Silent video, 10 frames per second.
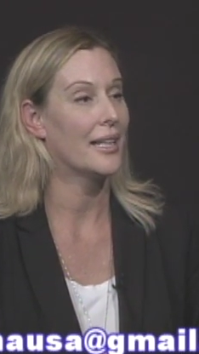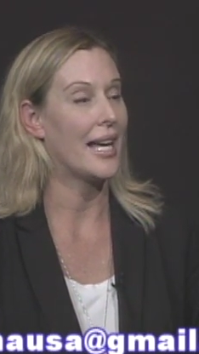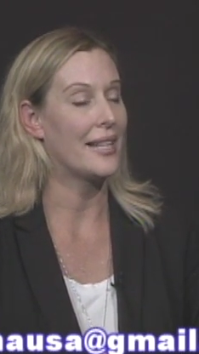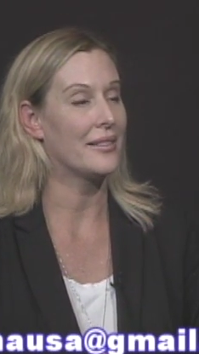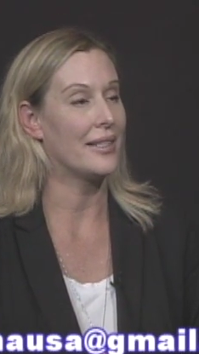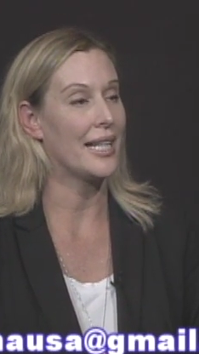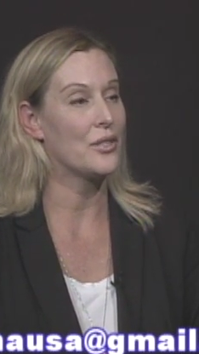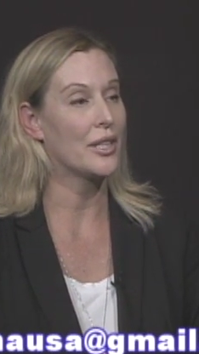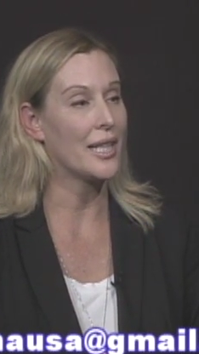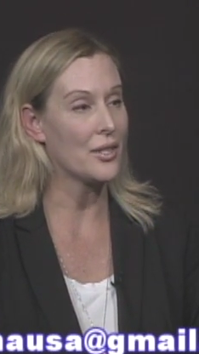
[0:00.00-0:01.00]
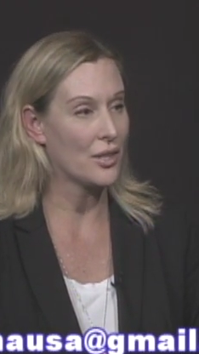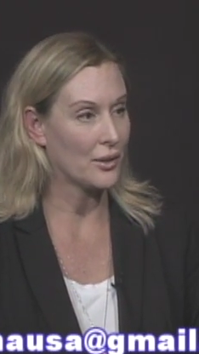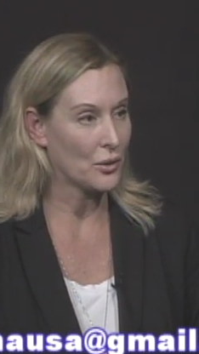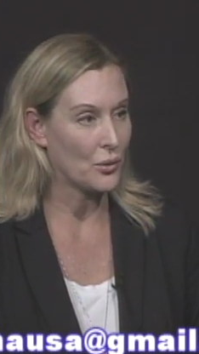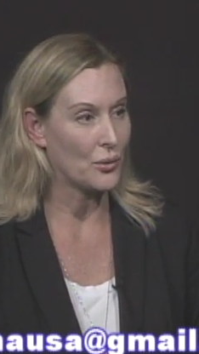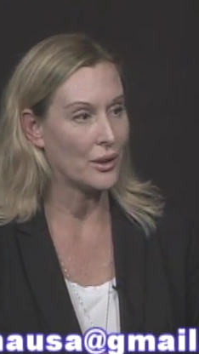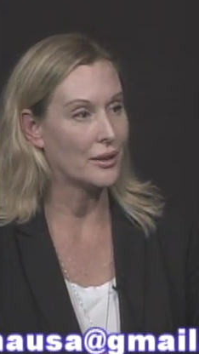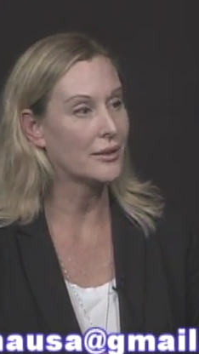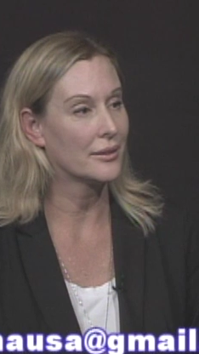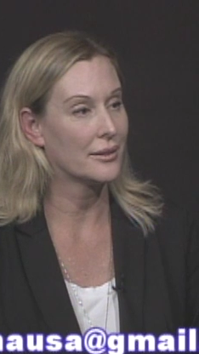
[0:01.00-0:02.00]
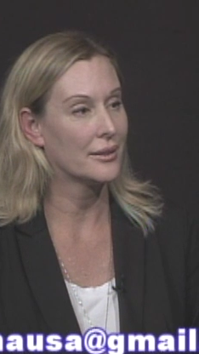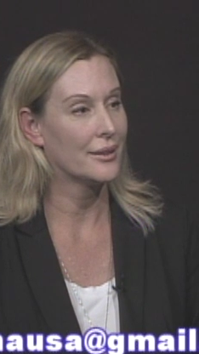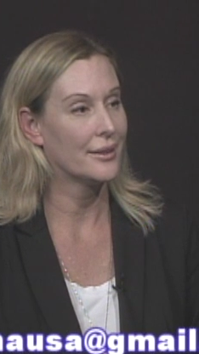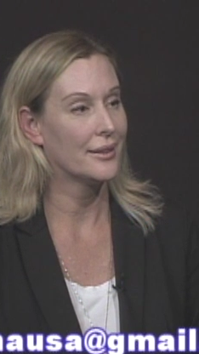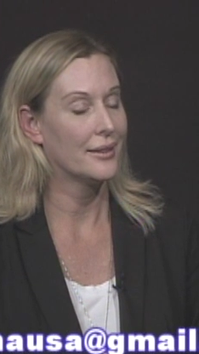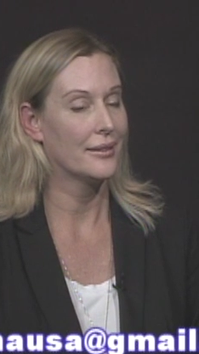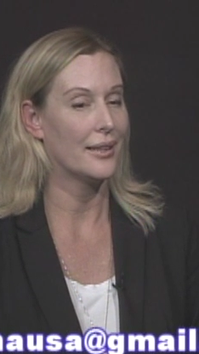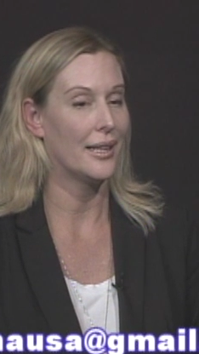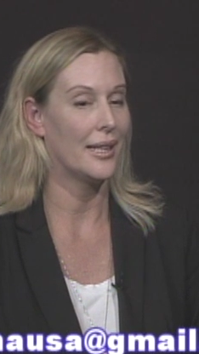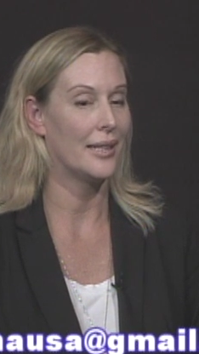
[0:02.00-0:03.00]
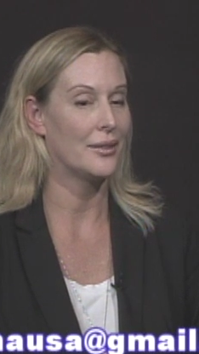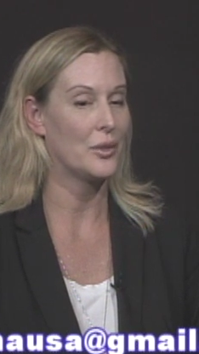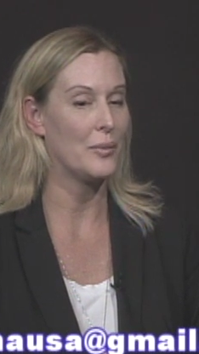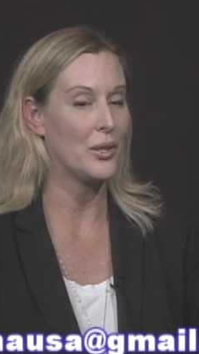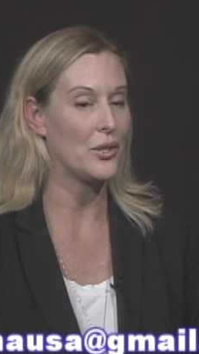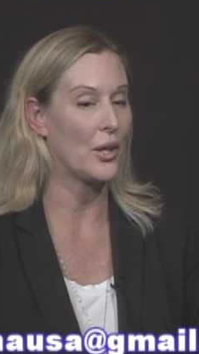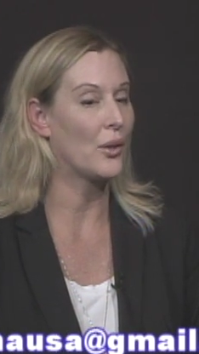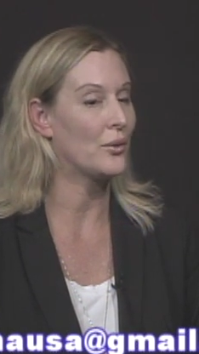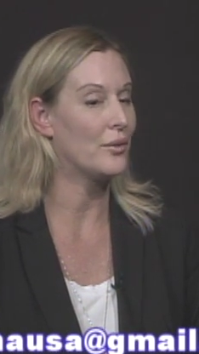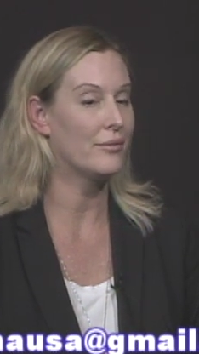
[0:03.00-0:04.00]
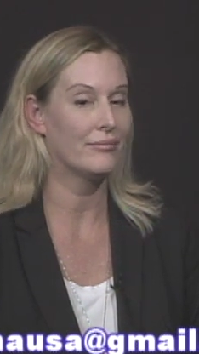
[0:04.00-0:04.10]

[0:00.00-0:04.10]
as an educational tool to be shown.